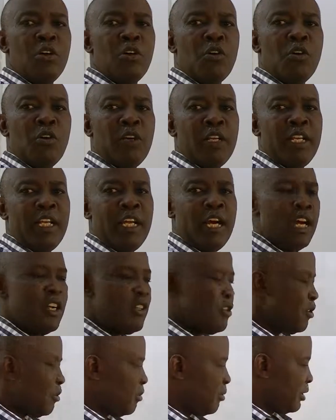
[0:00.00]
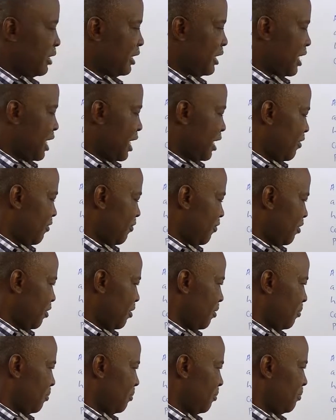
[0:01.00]
on the atoms that
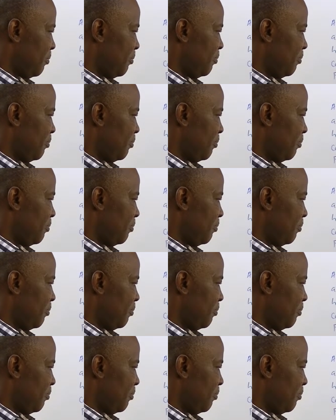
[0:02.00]
form